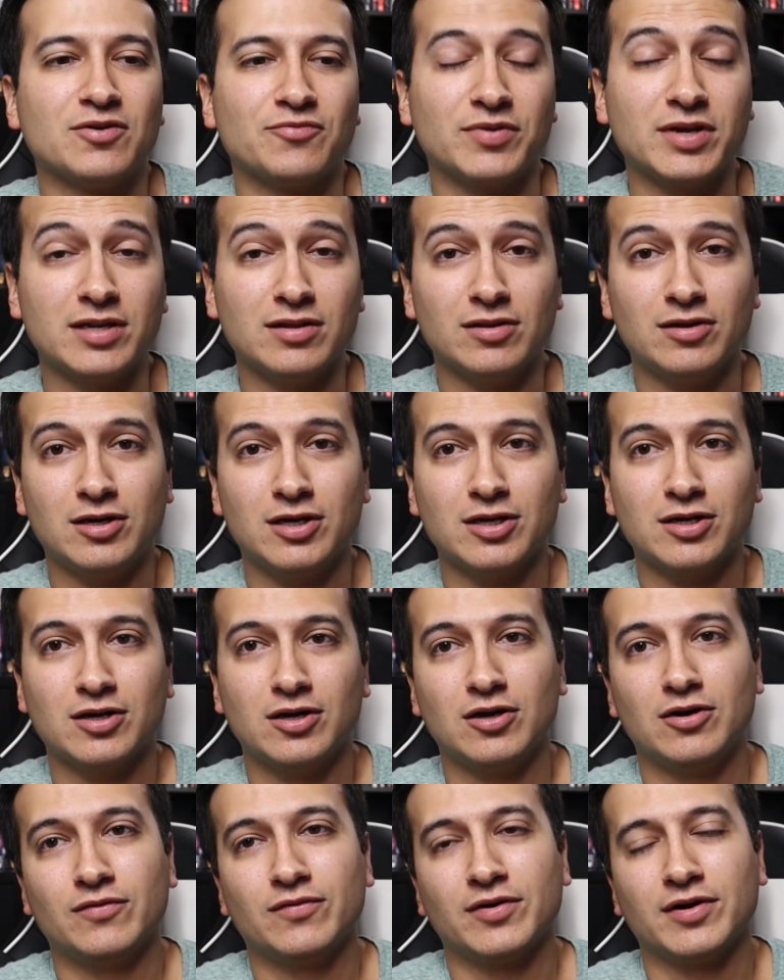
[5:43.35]
read along
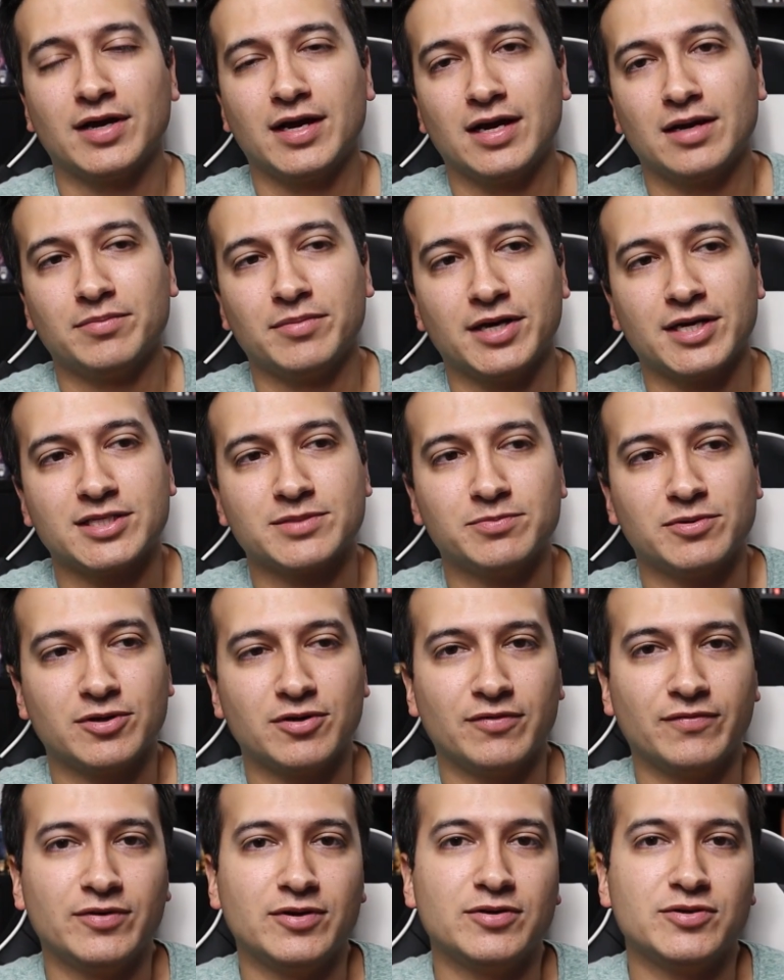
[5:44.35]
over at Mike's
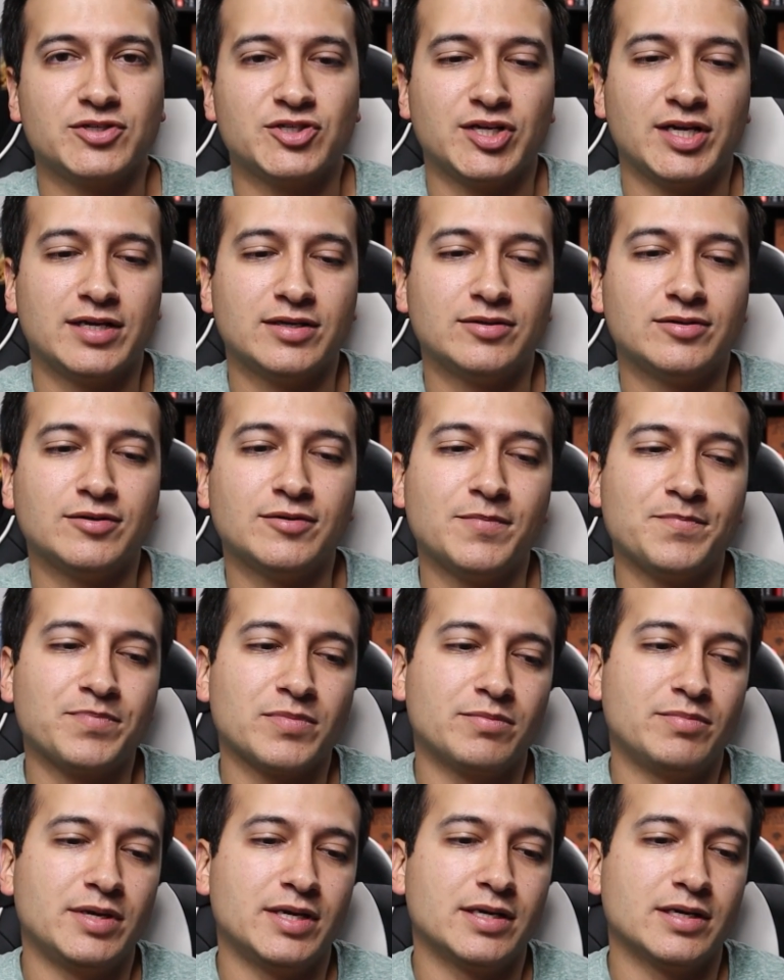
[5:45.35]
Book Reviews channel
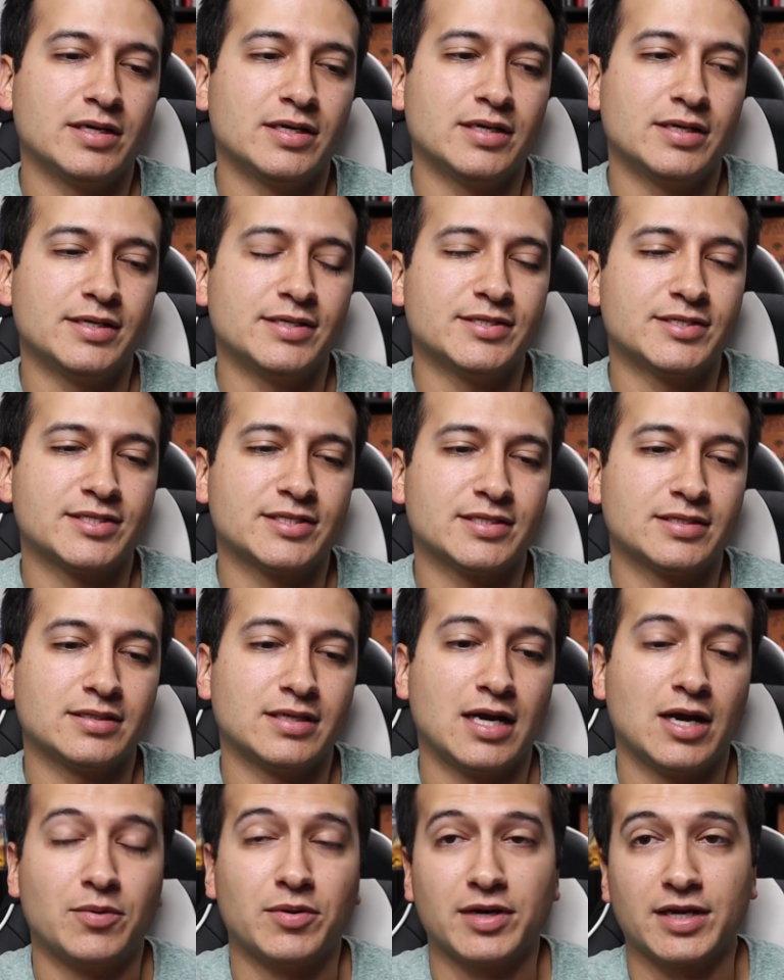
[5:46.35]
because
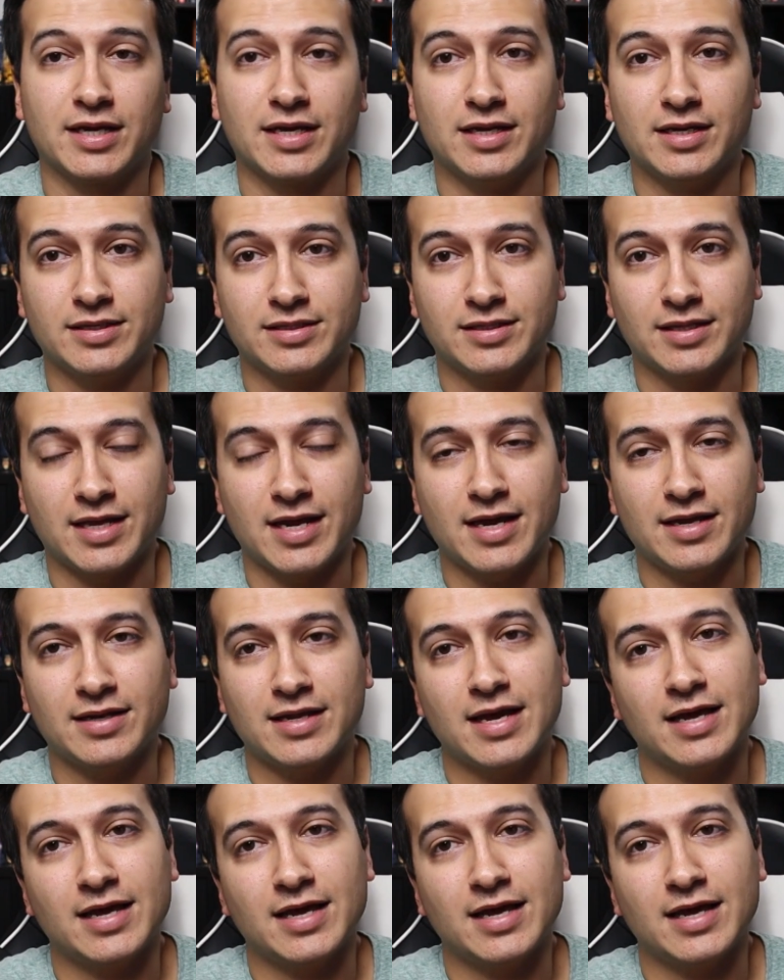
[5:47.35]
I want to get into that.